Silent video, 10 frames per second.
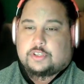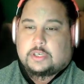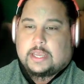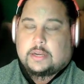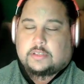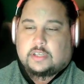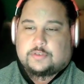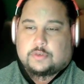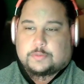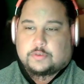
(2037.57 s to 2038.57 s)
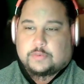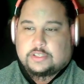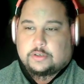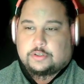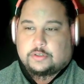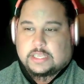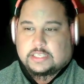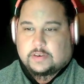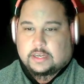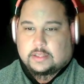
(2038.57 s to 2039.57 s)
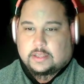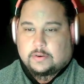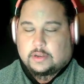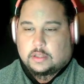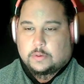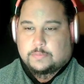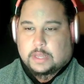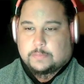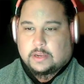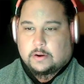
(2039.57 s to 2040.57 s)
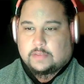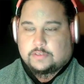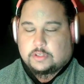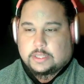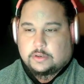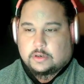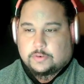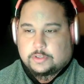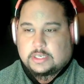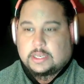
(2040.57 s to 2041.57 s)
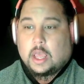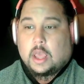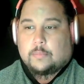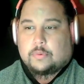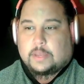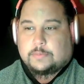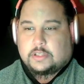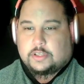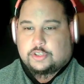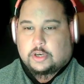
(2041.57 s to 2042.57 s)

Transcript: Christian Anderson of Scripps Research, who testified at the hearing along with Bob Gary of Tulane University, preempted the